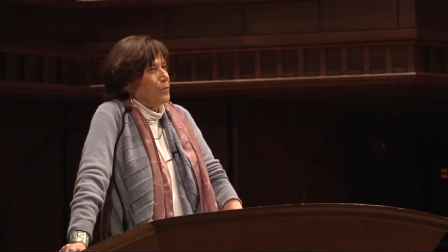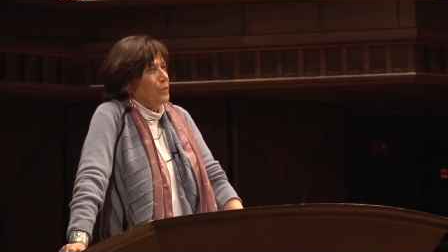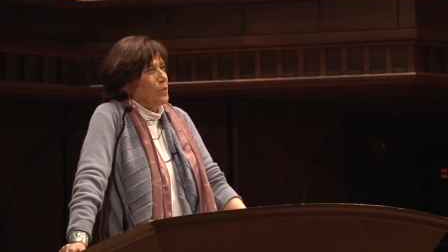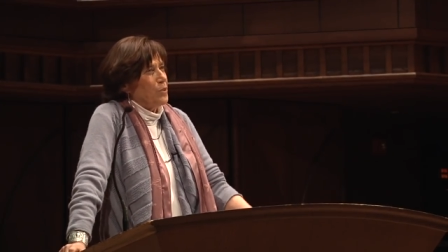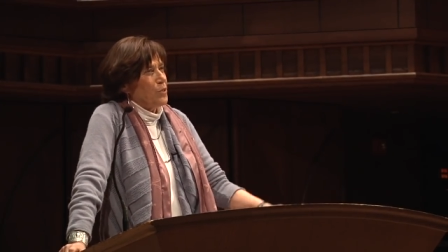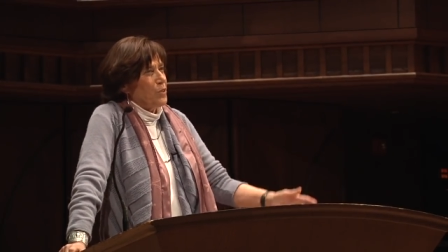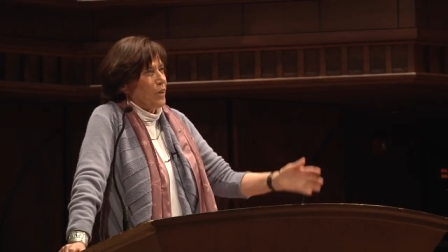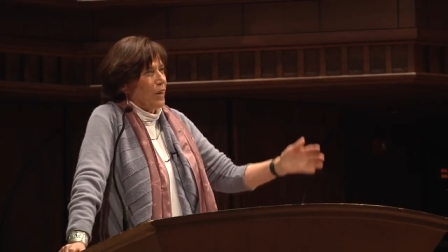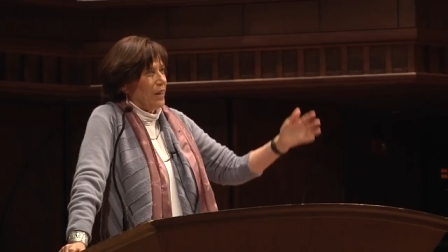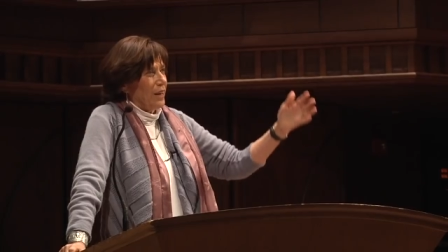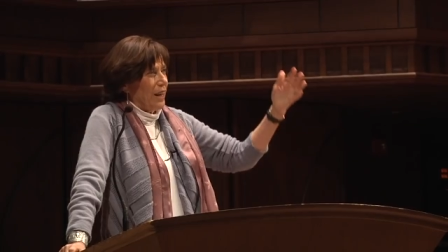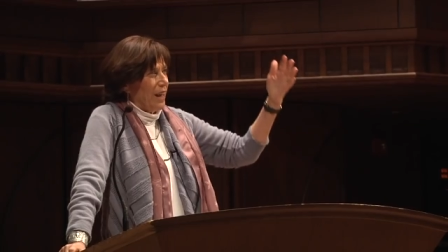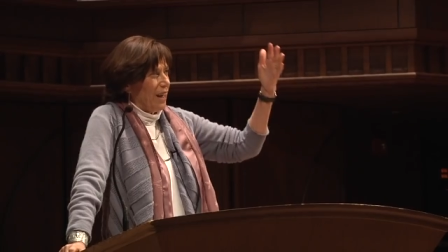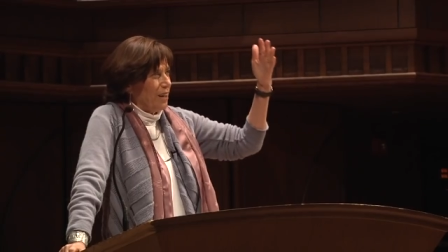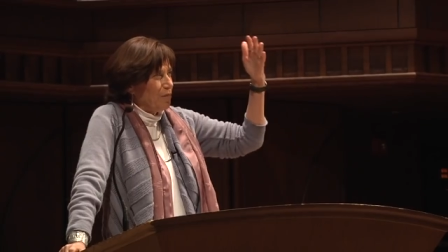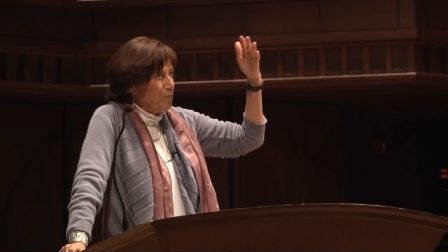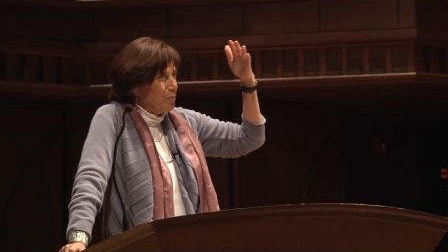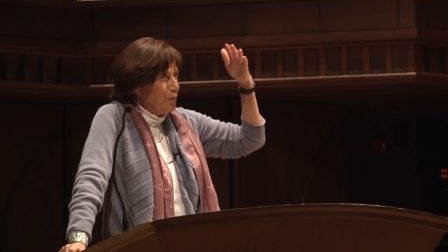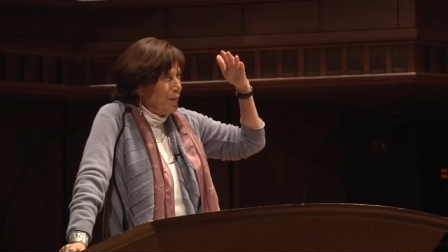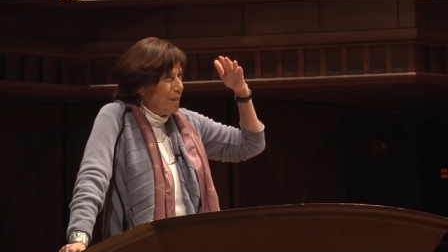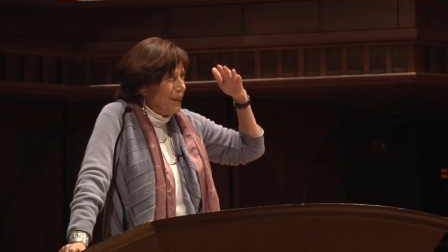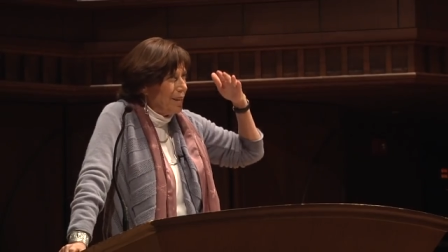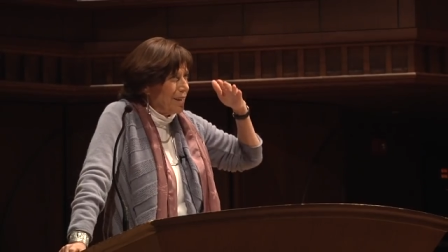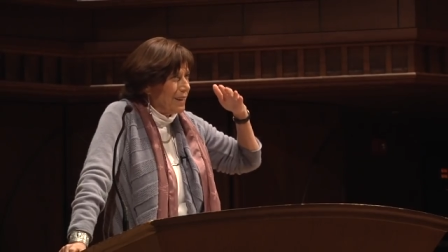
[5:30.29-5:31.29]
to China have
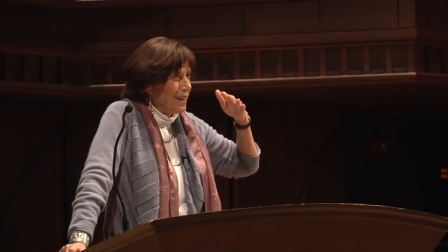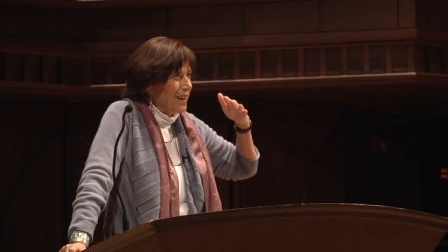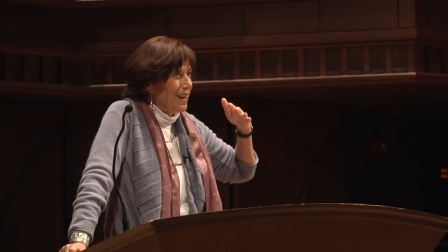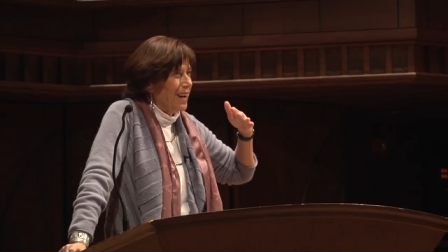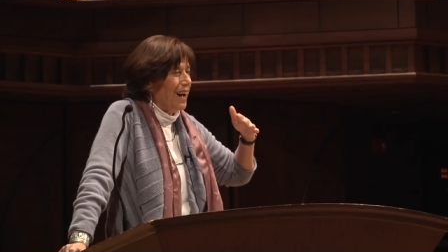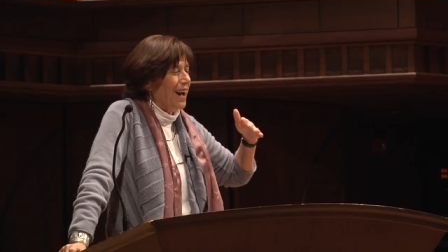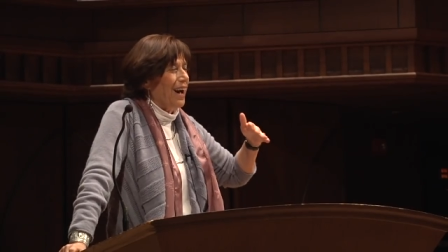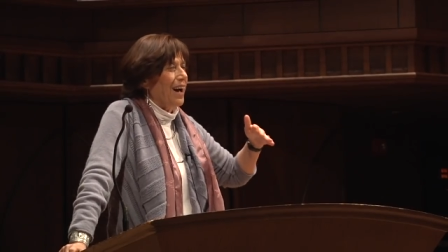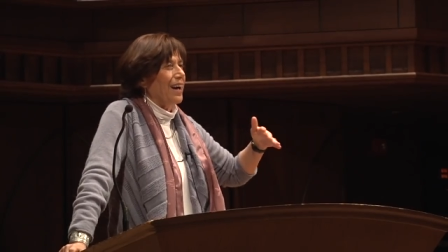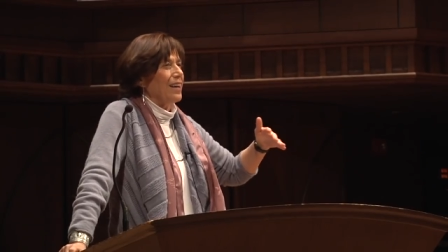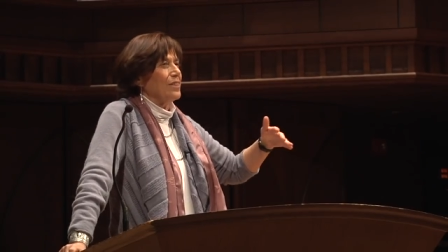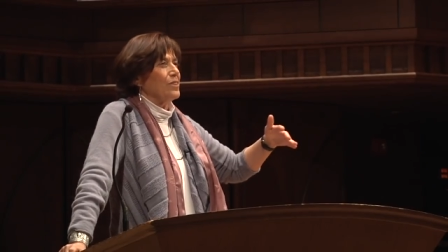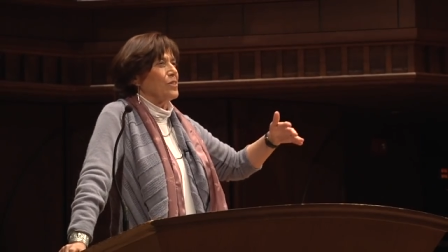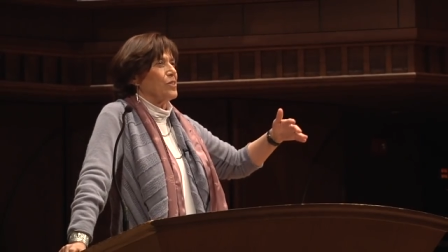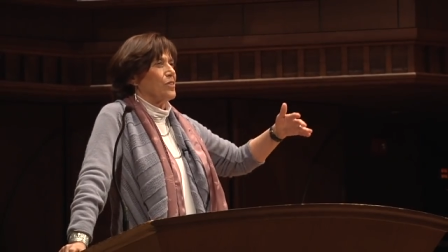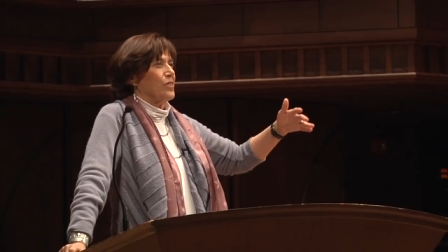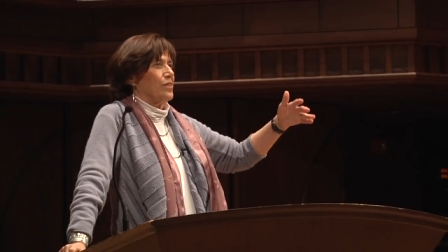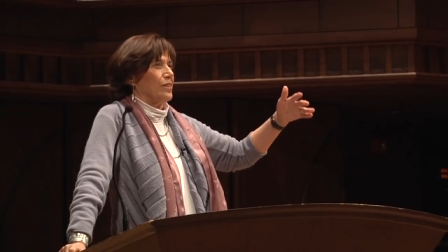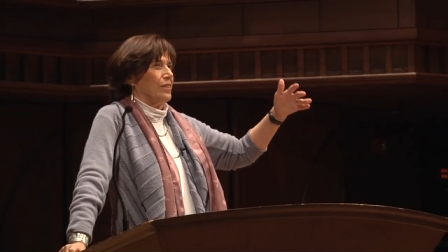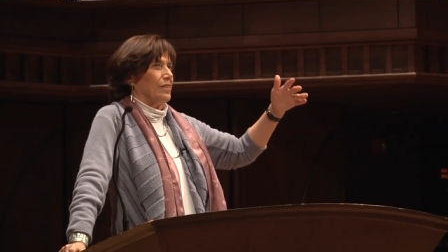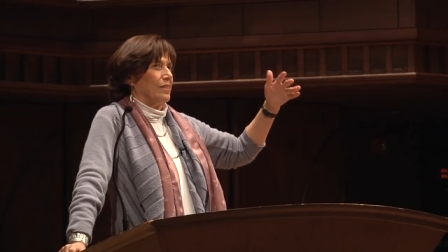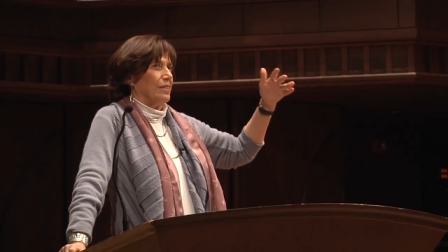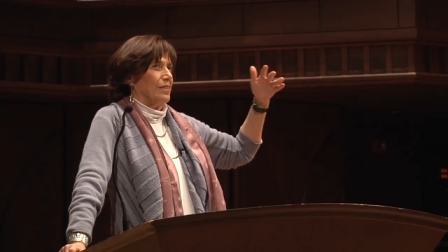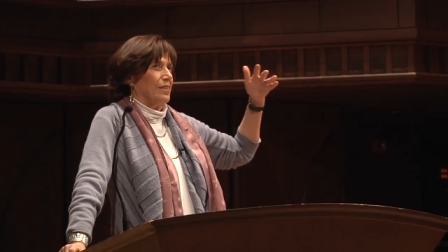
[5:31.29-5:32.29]
been a
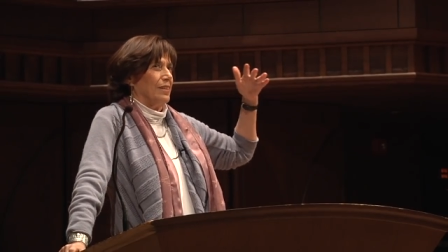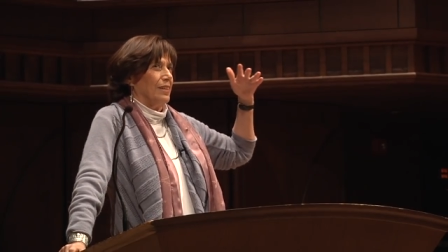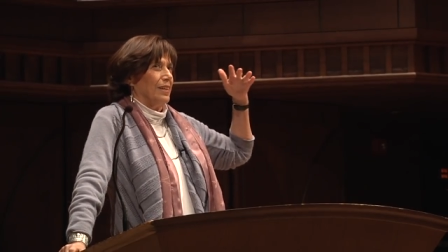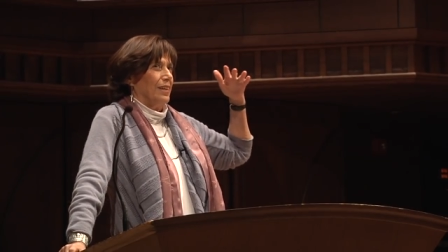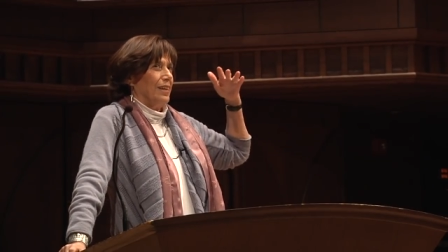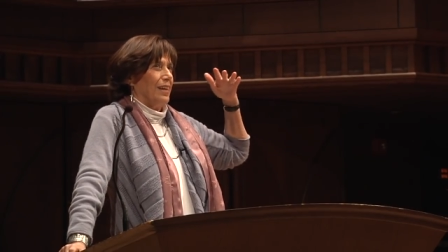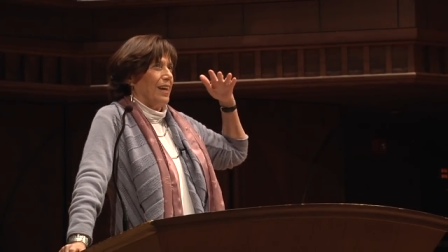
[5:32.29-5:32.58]
constant